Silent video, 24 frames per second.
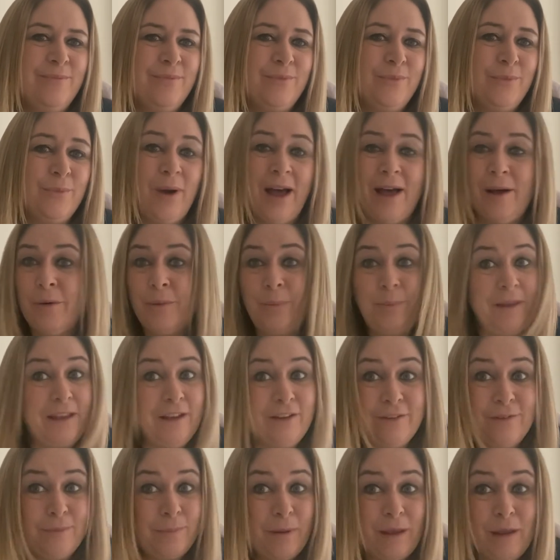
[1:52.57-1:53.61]
Well,
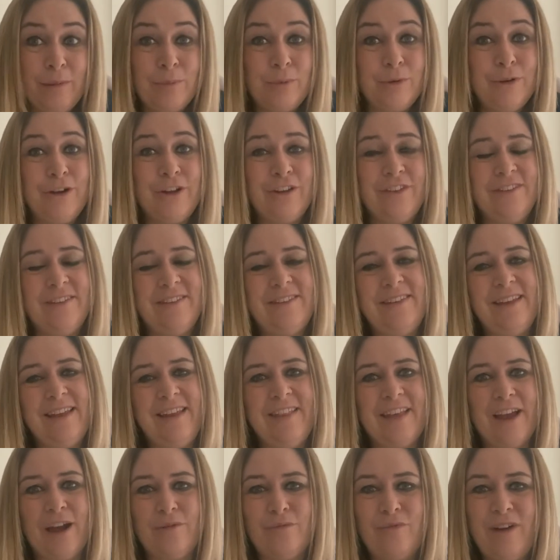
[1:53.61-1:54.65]
because people couldn't see
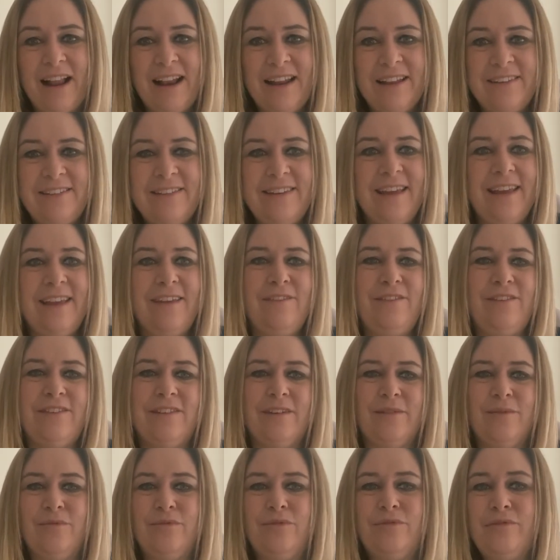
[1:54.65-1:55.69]
their relatives
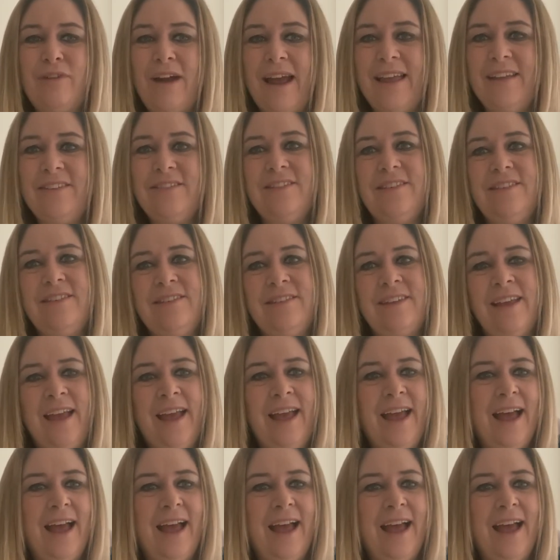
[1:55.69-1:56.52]
and friends,